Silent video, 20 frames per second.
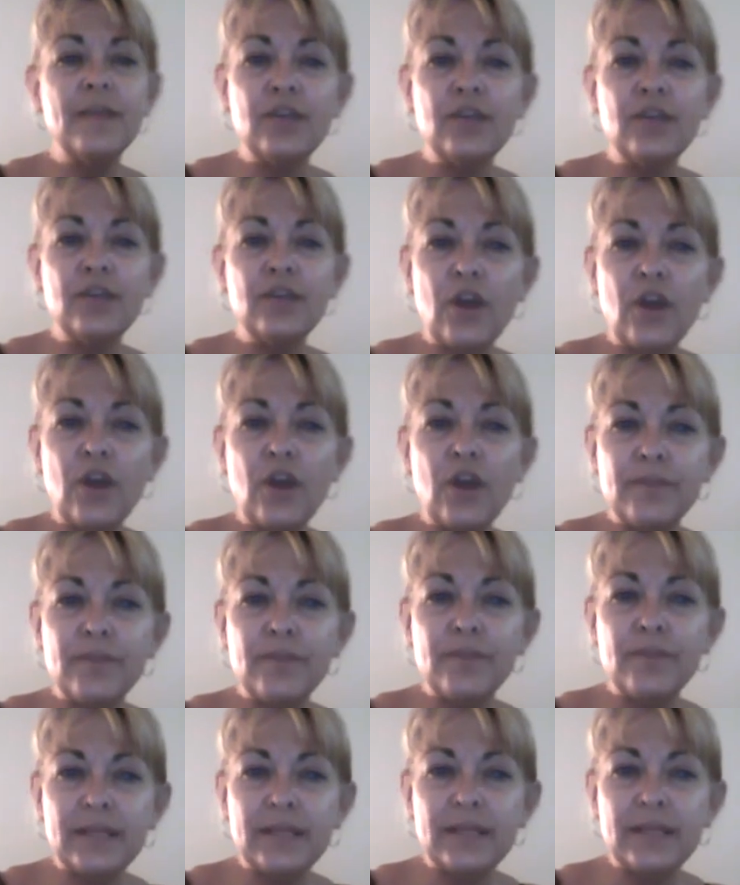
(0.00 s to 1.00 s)
your heart
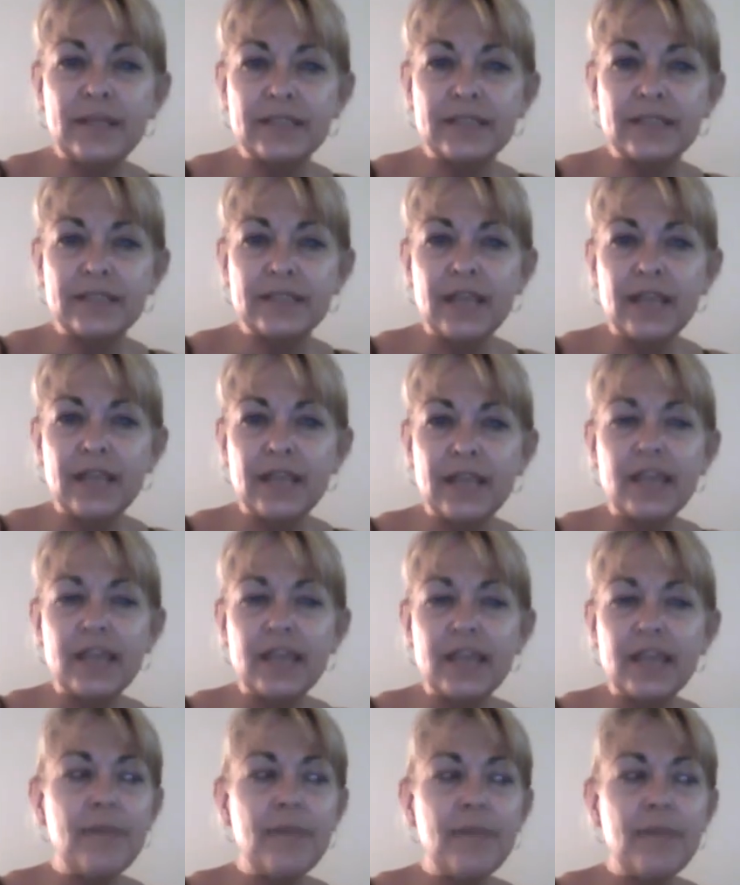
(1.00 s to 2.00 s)
beats,
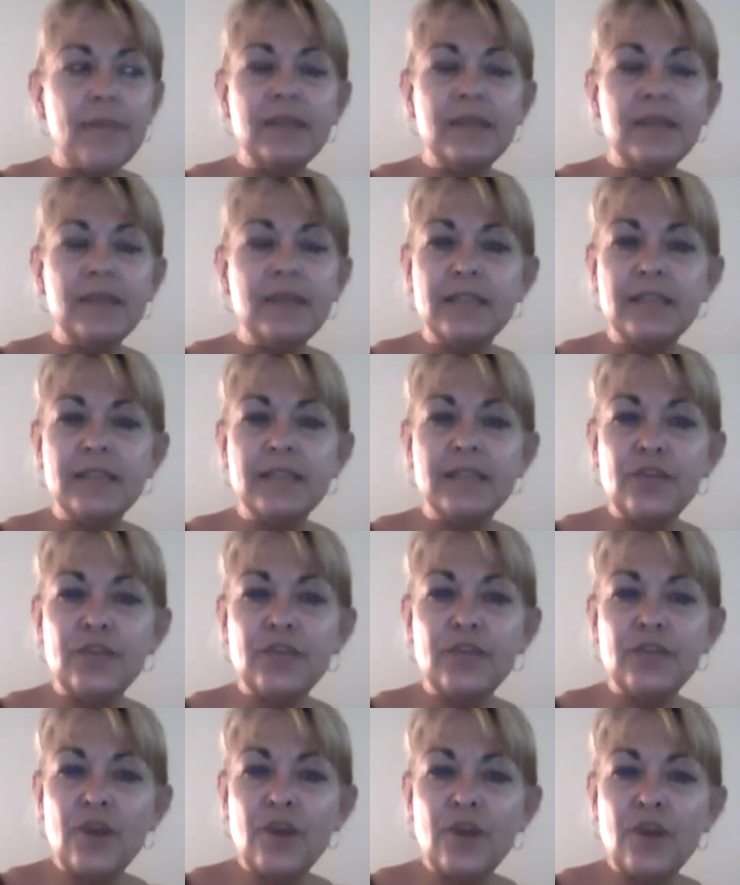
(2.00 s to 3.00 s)
that means that
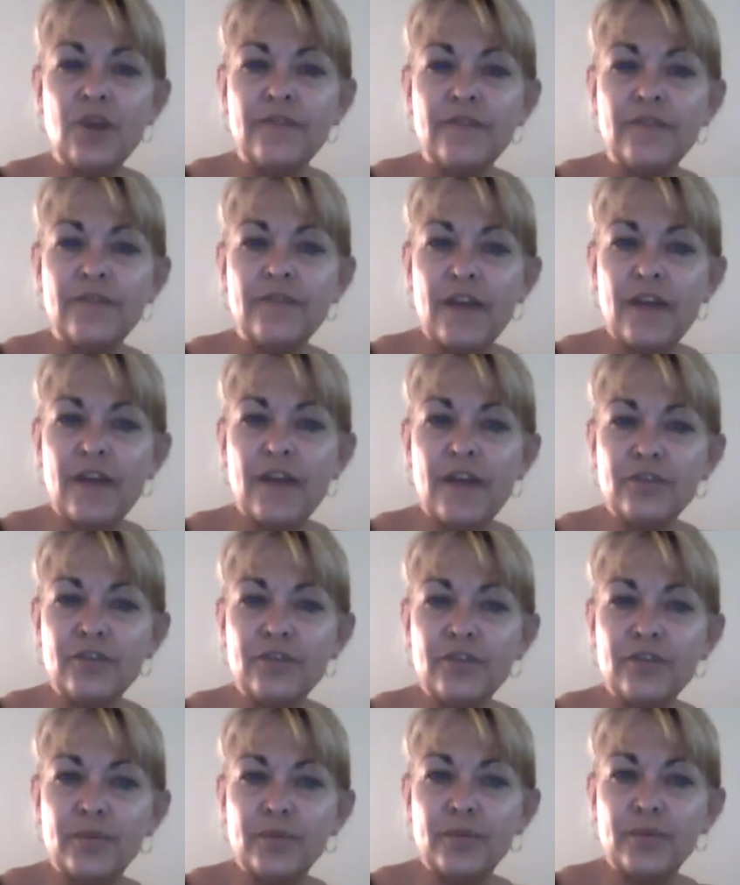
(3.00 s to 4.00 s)
you are a
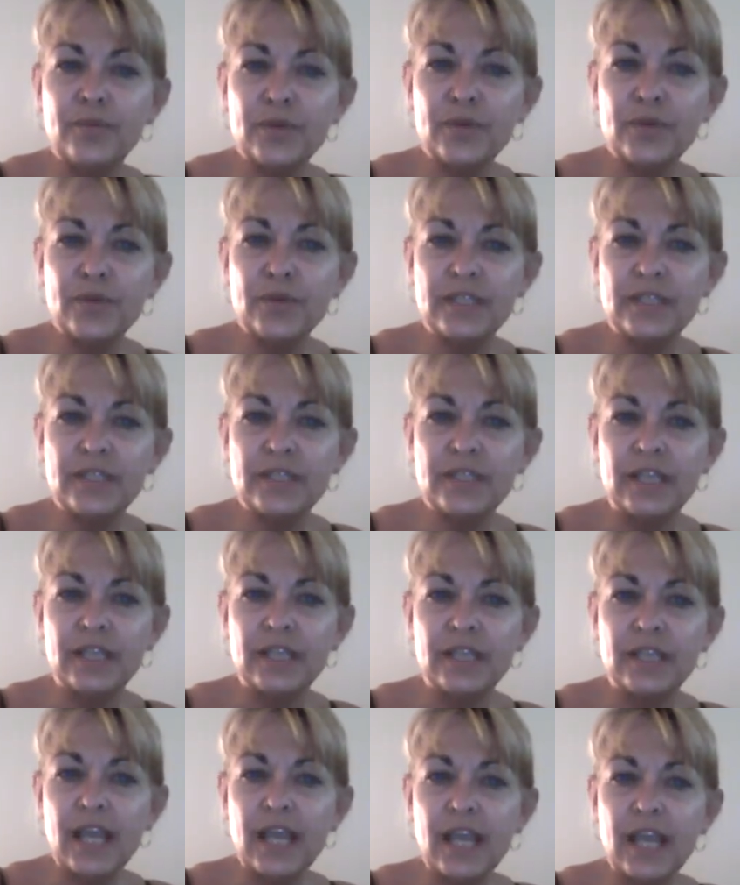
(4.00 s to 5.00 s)
valuable person,
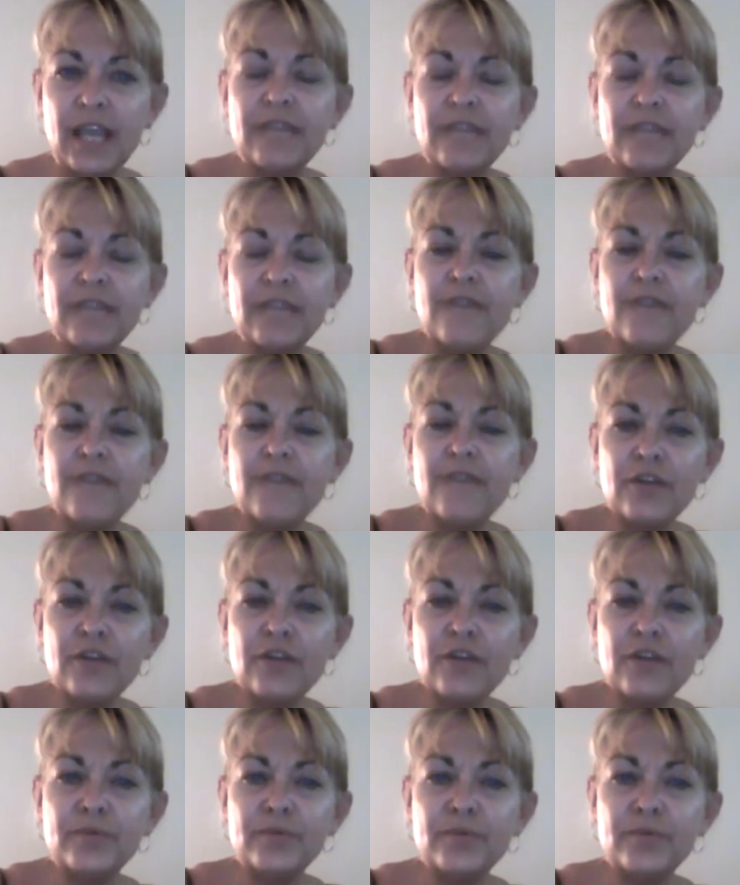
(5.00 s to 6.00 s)
and a
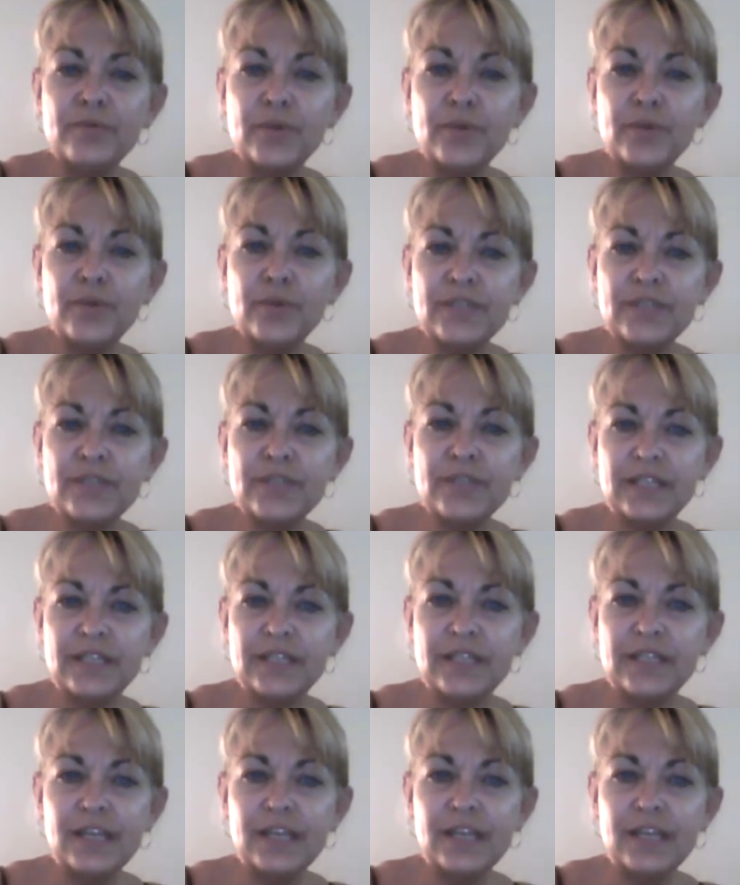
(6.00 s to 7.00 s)
valuable
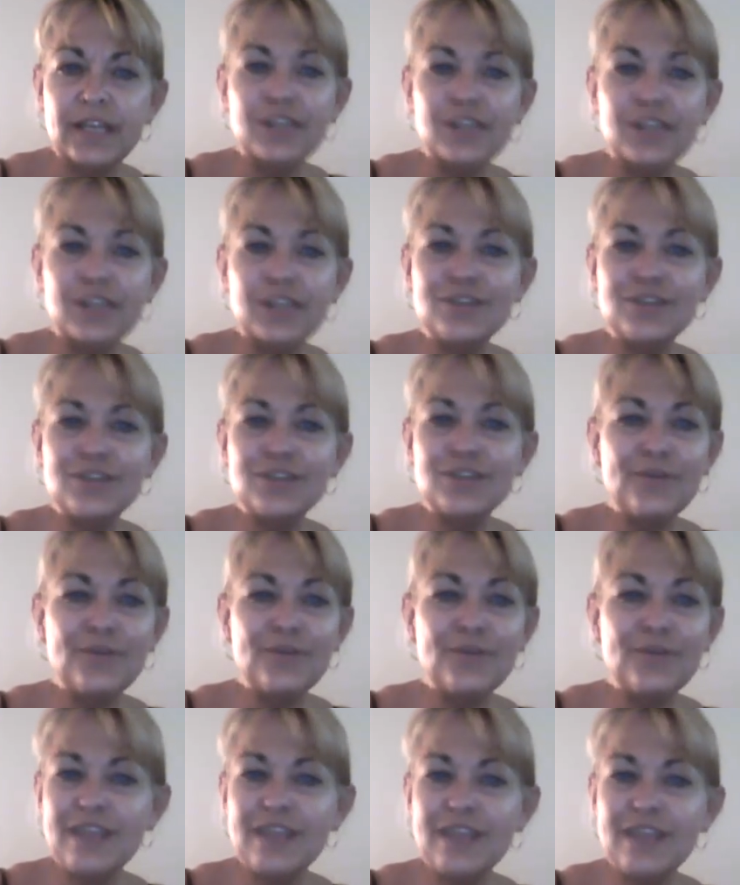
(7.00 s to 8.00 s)
person
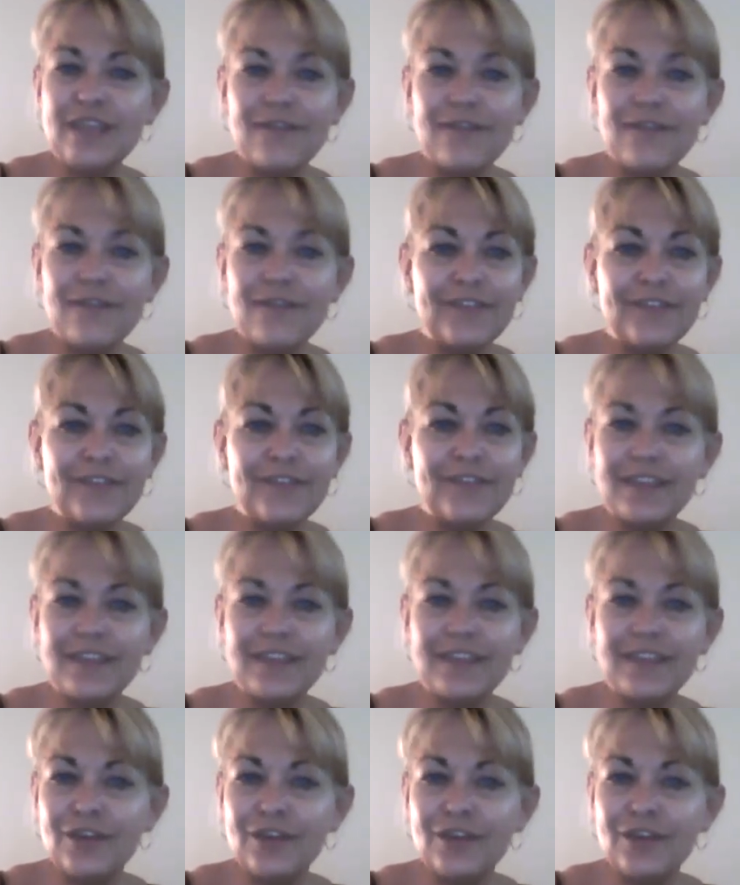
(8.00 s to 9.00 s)
deserves
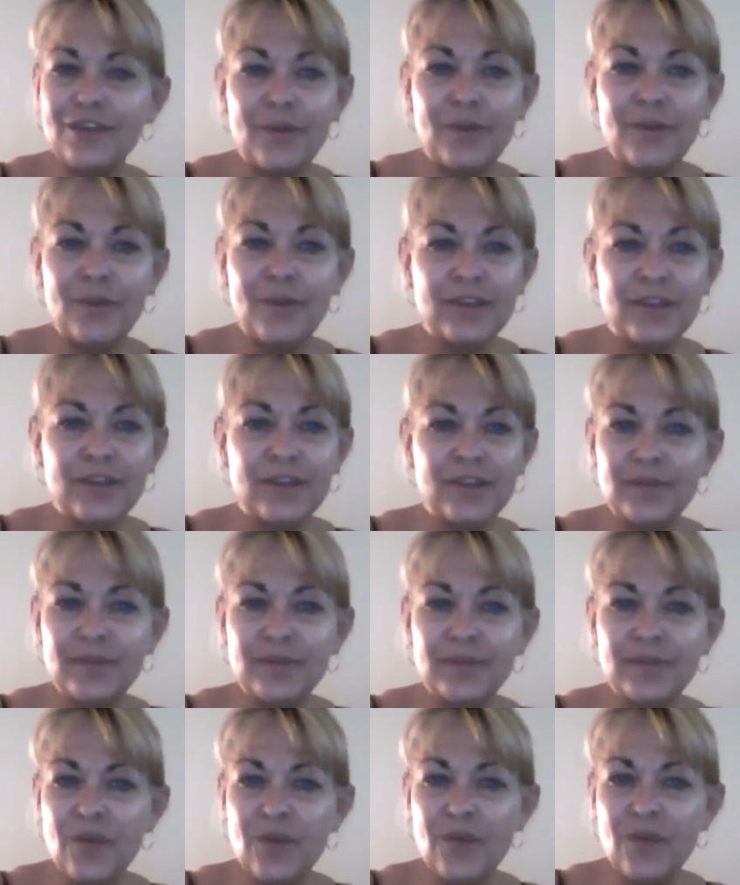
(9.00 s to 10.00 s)
everything that you could
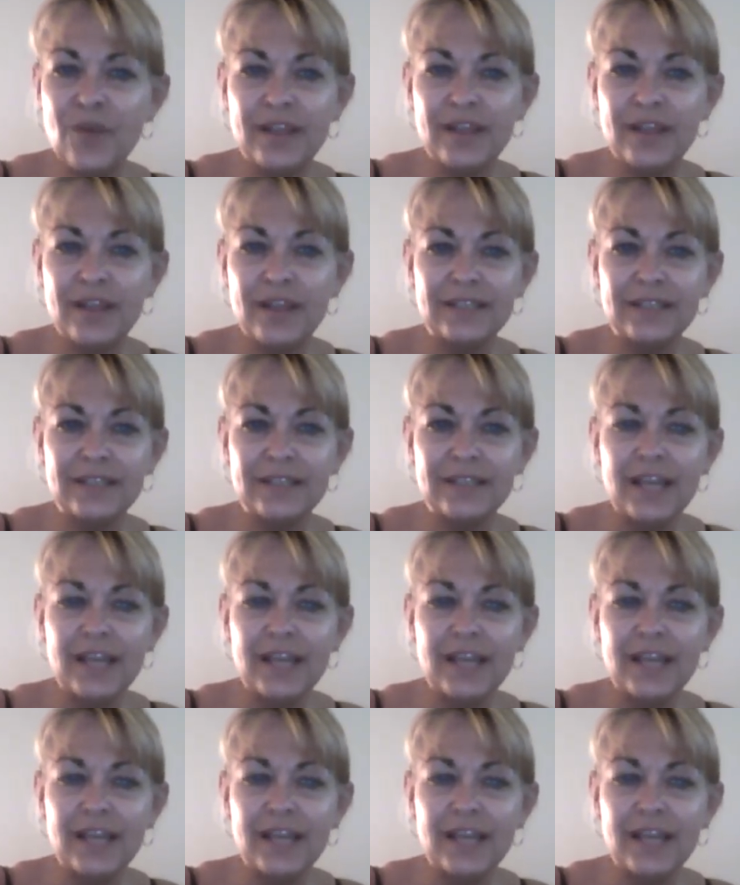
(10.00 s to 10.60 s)
possibly want.